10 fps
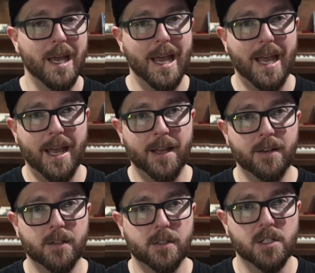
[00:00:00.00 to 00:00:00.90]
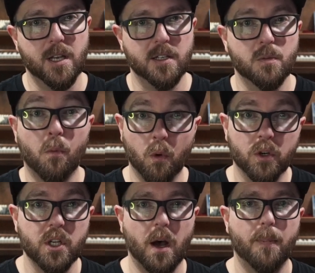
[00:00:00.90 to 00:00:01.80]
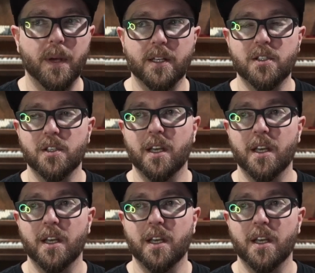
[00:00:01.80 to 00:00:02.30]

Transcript: and discuss more topics.